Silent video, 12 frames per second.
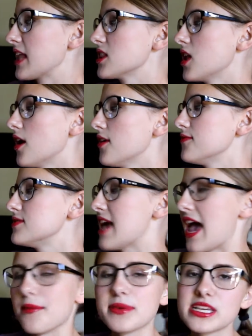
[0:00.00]
I loved
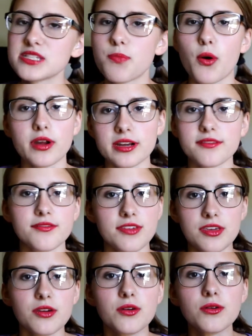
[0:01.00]
Emmy's point of
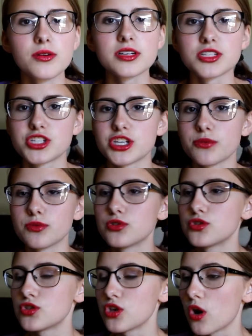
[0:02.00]
view. She was
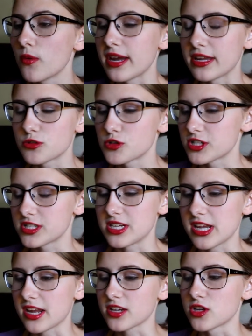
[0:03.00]
so
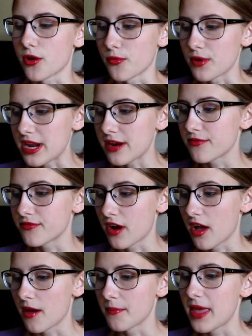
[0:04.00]
interesting to read
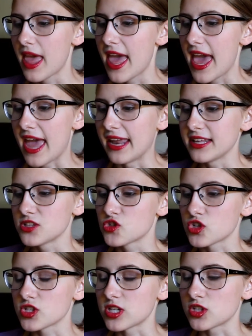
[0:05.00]
from, and it's
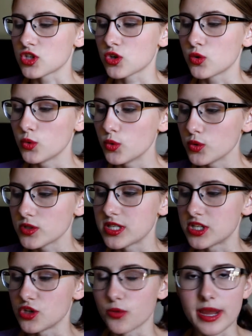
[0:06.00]
just such a cool
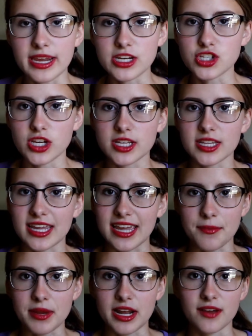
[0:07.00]
situation. Like,
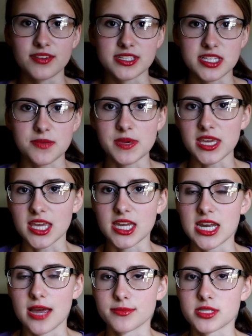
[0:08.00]
I mean, obviously being
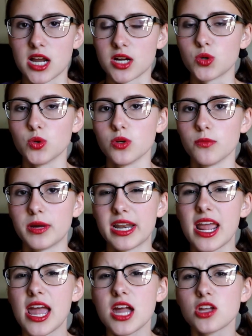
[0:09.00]
kidnapped's not cool, but
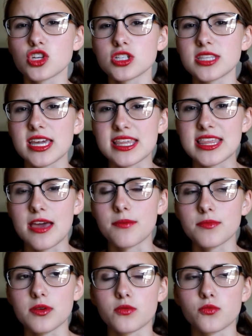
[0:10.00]
just like
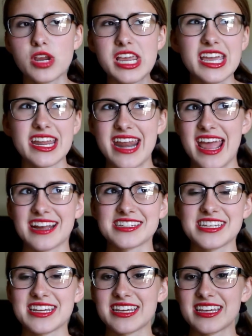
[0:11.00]
them
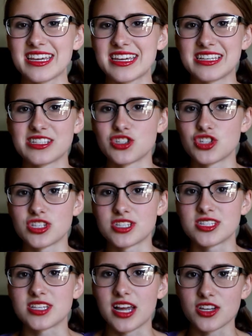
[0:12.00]
reconnecting is
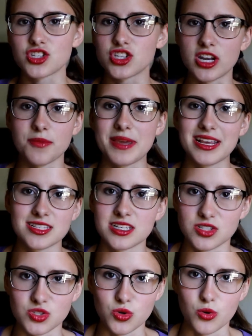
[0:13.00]
just such an amazing
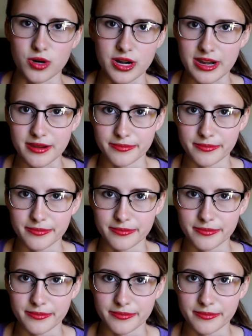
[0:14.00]
story